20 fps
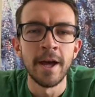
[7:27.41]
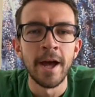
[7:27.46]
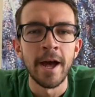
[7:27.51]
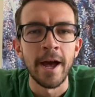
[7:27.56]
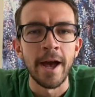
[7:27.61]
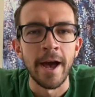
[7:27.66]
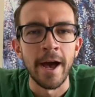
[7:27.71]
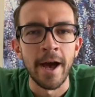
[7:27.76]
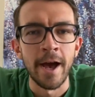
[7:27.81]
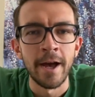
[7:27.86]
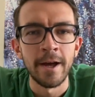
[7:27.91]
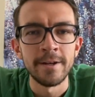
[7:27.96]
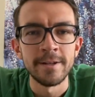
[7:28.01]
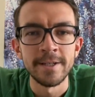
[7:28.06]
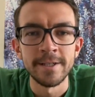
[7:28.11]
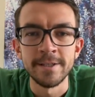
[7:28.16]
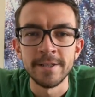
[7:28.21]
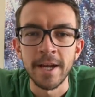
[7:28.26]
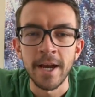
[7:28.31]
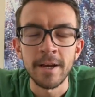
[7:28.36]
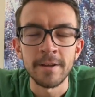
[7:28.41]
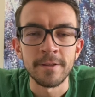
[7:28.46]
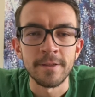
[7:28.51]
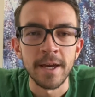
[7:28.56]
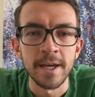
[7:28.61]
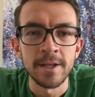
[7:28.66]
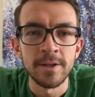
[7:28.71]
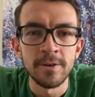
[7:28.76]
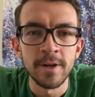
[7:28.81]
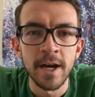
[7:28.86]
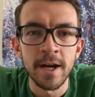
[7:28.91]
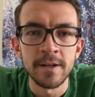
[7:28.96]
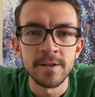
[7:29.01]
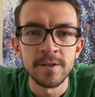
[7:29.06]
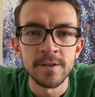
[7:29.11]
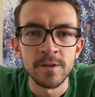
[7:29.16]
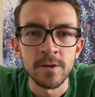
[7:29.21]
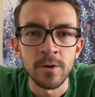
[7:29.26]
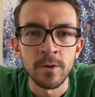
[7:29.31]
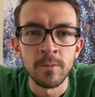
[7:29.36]
And yeah, thank you guys
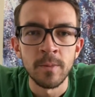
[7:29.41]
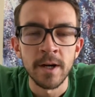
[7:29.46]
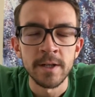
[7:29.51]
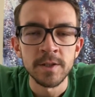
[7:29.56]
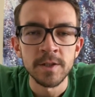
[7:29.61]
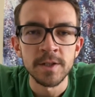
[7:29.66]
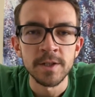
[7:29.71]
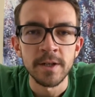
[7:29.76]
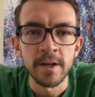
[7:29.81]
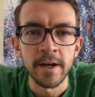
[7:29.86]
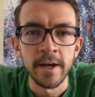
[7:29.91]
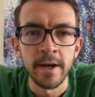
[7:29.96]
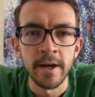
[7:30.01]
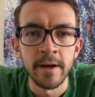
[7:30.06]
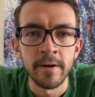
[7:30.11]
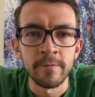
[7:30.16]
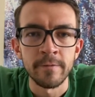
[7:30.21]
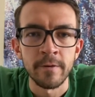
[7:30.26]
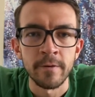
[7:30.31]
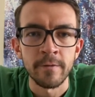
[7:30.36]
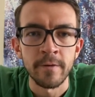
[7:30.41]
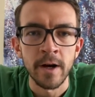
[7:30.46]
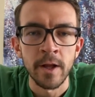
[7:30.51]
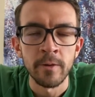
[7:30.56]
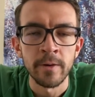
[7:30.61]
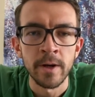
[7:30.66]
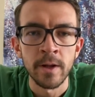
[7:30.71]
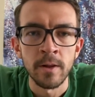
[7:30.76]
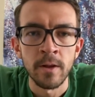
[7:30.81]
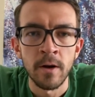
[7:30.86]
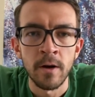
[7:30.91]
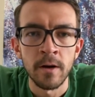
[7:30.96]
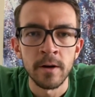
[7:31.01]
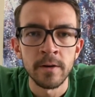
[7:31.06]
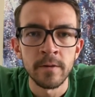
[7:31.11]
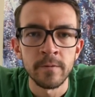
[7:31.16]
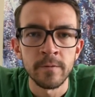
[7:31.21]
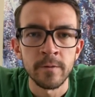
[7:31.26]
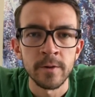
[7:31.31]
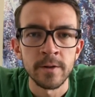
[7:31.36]
so much for following
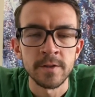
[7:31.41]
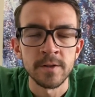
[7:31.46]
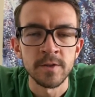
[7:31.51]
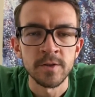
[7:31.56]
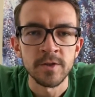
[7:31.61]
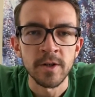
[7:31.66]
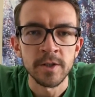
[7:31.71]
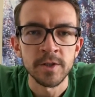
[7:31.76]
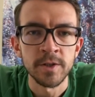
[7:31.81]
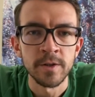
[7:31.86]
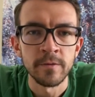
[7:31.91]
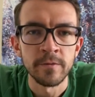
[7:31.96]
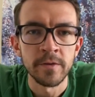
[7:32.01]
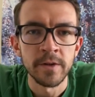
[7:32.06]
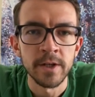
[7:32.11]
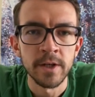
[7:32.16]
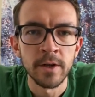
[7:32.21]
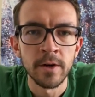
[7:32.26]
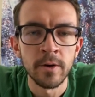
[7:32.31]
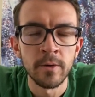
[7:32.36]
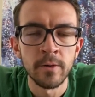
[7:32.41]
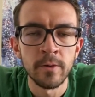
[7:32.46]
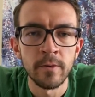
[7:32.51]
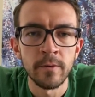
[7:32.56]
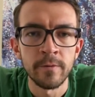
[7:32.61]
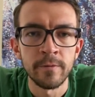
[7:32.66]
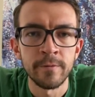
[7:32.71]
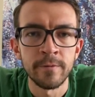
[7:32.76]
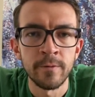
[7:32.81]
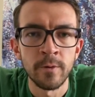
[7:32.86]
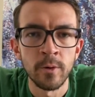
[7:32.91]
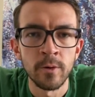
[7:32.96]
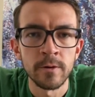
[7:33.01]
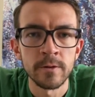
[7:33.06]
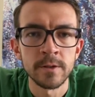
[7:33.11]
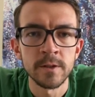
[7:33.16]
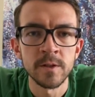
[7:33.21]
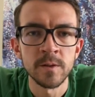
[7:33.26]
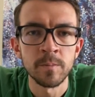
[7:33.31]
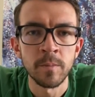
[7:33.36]
along for this instructional video for
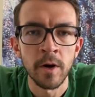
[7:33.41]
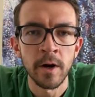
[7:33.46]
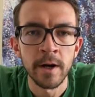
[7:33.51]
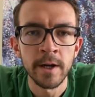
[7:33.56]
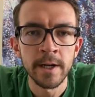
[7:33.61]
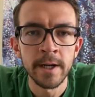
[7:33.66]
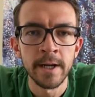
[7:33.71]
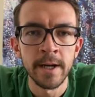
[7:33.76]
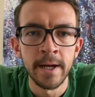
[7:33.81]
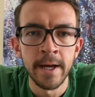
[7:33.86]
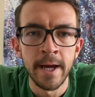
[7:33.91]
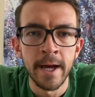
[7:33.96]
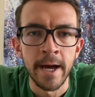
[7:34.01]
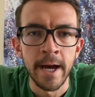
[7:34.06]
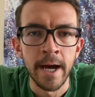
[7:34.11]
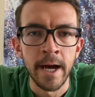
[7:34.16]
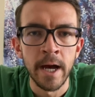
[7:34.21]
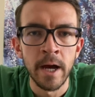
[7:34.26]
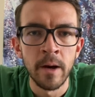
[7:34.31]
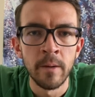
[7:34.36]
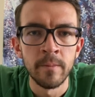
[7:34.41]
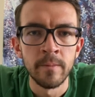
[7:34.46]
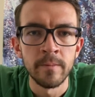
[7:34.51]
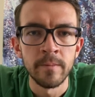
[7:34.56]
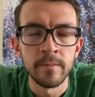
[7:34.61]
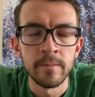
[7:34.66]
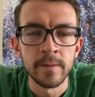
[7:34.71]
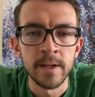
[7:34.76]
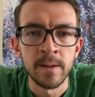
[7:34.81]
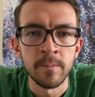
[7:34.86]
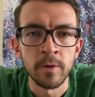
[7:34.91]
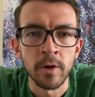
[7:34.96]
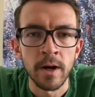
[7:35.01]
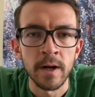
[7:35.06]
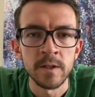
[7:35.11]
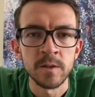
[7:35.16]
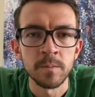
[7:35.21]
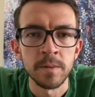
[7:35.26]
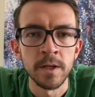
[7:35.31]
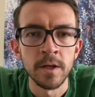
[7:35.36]
Spark. Keep your
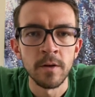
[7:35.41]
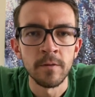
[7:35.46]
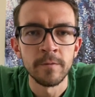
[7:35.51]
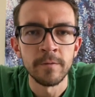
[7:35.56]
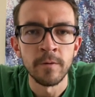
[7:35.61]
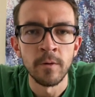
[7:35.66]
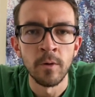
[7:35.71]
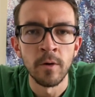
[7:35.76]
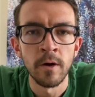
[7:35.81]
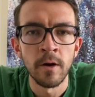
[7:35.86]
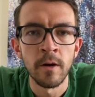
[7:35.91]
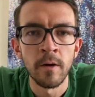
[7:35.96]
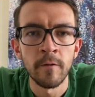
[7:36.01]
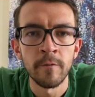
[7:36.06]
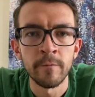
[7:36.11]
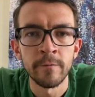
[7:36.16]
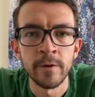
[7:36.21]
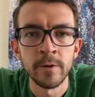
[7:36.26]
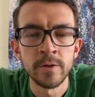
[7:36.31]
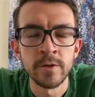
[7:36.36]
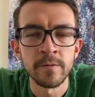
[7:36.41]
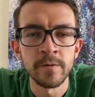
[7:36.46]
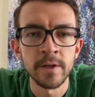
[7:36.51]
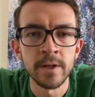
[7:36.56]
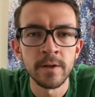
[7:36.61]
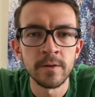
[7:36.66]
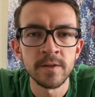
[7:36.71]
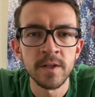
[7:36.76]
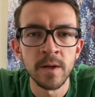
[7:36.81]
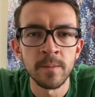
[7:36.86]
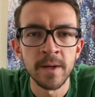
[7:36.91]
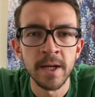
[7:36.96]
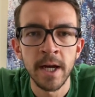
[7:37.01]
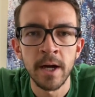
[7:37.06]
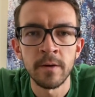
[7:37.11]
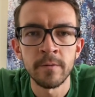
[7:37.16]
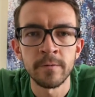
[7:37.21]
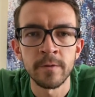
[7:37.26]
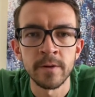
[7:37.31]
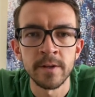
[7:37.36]
eyes peeled for future videos coming
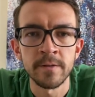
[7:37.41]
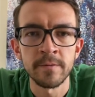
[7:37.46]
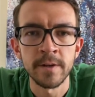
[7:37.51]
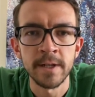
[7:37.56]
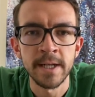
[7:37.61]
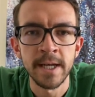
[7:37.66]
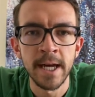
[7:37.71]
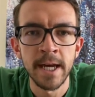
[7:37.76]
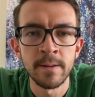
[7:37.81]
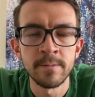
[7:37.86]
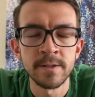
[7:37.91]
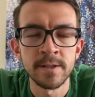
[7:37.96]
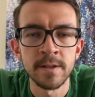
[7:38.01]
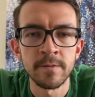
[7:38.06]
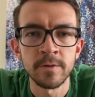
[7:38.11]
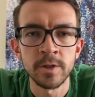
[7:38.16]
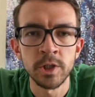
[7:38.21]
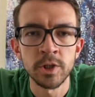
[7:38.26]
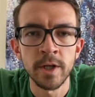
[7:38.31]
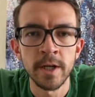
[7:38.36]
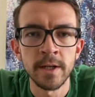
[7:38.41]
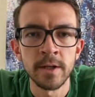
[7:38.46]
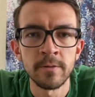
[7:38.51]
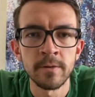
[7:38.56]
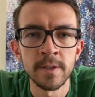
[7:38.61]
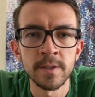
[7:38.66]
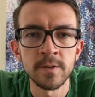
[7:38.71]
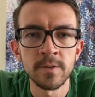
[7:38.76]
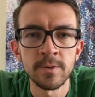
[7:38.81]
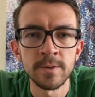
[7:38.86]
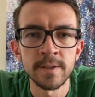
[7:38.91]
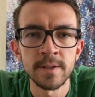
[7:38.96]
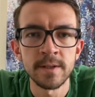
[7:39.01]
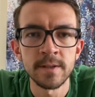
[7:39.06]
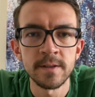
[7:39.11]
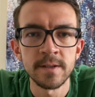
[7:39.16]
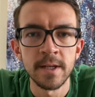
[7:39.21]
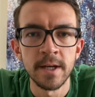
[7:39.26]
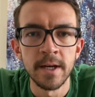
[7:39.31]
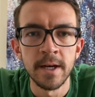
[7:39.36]
out for different games, different training
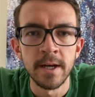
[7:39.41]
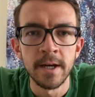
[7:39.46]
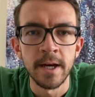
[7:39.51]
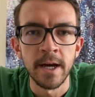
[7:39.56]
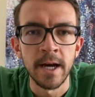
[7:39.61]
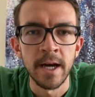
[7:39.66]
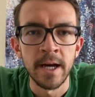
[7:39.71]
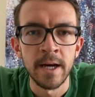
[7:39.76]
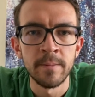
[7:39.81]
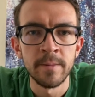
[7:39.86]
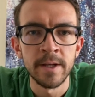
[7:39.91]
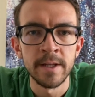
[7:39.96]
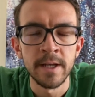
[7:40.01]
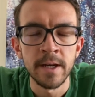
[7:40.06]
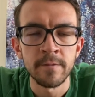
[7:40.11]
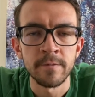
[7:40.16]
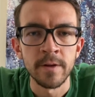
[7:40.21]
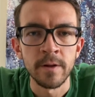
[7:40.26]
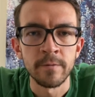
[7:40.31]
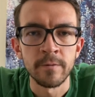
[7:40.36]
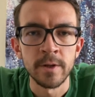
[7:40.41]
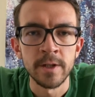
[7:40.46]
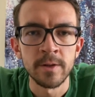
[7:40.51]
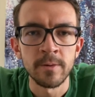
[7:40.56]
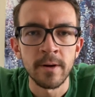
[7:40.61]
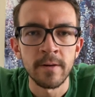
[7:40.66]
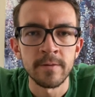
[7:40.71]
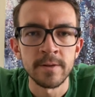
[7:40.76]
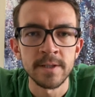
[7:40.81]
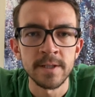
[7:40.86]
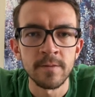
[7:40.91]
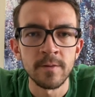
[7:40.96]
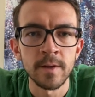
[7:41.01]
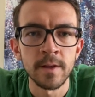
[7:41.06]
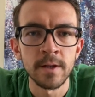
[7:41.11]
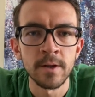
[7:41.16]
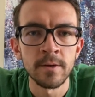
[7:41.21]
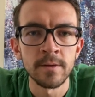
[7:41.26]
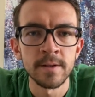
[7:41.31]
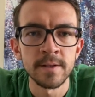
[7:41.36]
resources. And yeah, feel free to reference
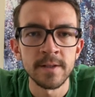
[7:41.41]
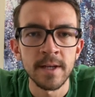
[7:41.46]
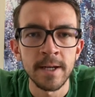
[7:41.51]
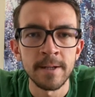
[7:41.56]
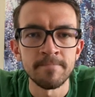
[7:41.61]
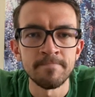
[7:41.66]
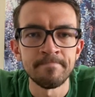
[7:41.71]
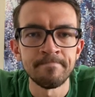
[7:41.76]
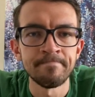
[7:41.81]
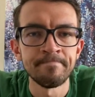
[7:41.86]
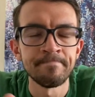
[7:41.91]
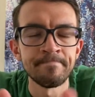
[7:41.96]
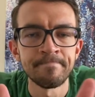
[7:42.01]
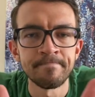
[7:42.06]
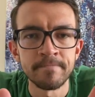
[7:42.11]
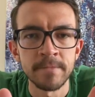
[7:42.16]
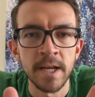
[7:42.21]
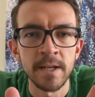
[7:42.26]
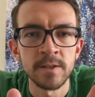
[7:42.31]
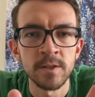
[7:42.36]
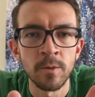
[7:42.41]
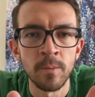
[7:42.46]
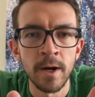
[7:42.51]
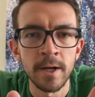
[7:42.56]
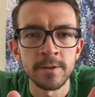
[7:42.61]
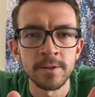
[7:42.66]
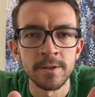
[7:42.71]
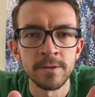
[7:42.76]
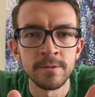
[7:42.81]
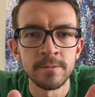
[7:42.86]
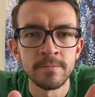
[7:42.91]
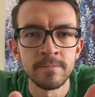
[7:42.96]
everything on the site. Thanks so much.